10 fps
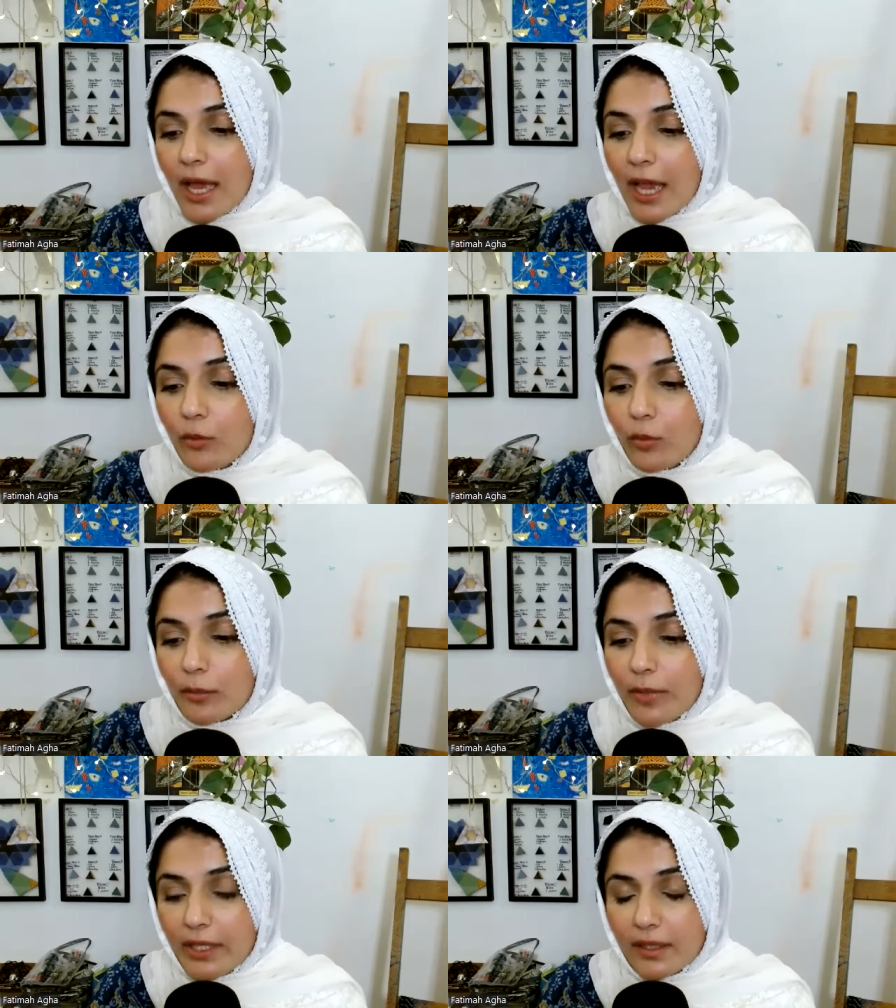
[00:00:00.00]
and
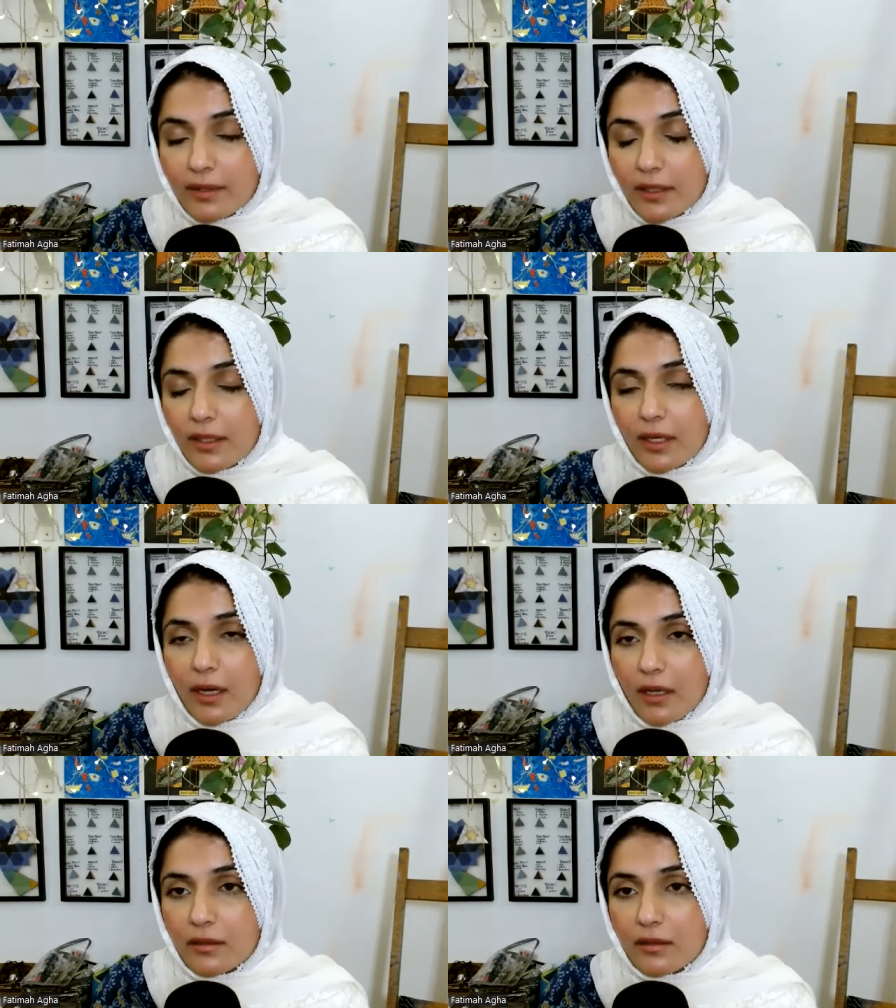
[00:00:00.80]
what medicine
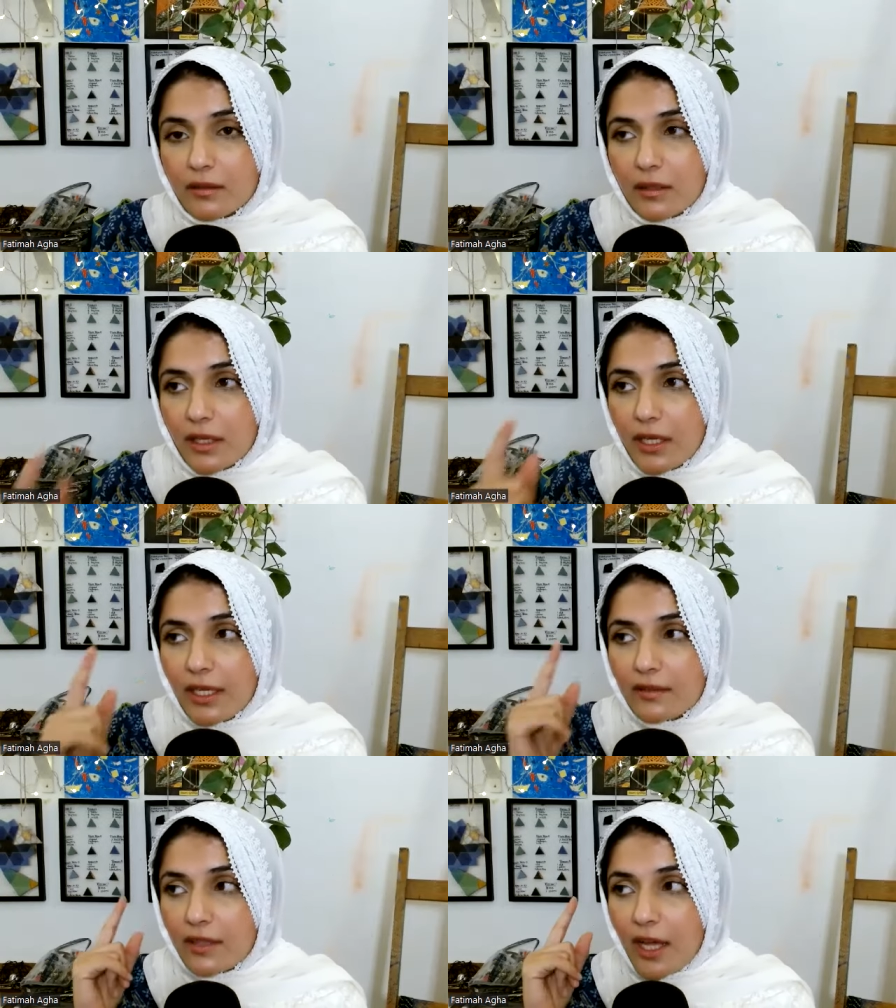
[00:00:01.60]
does
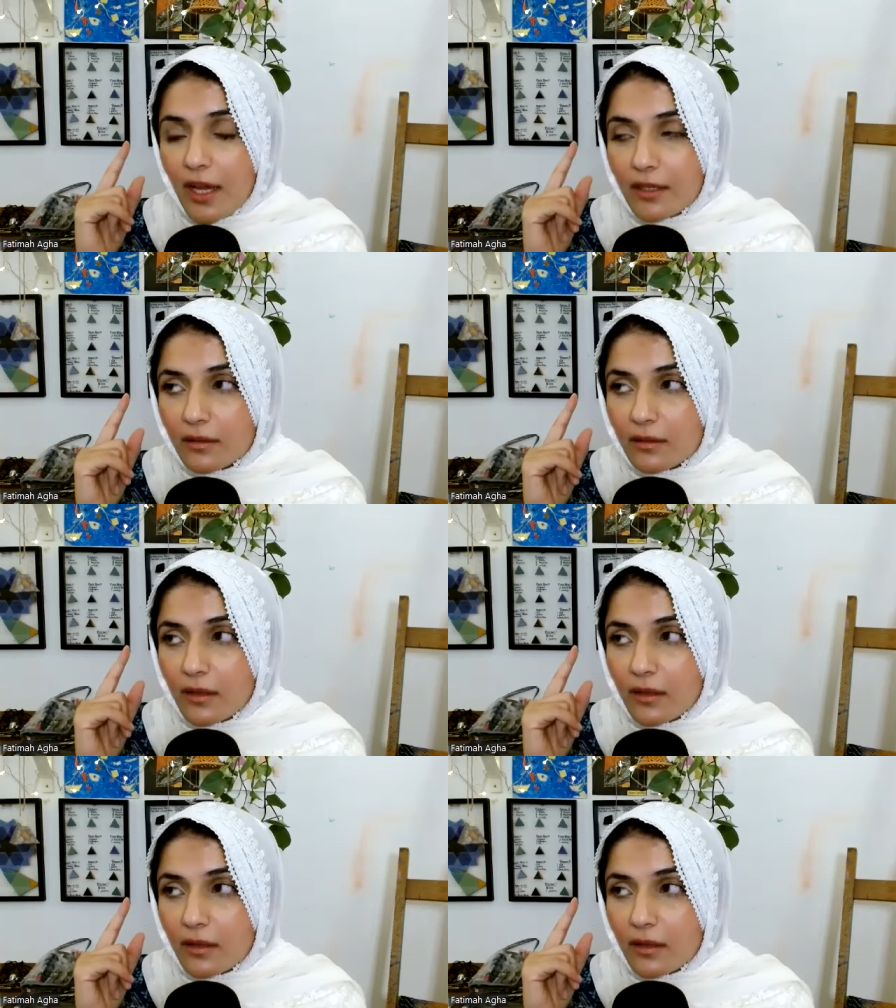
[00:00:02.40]
is that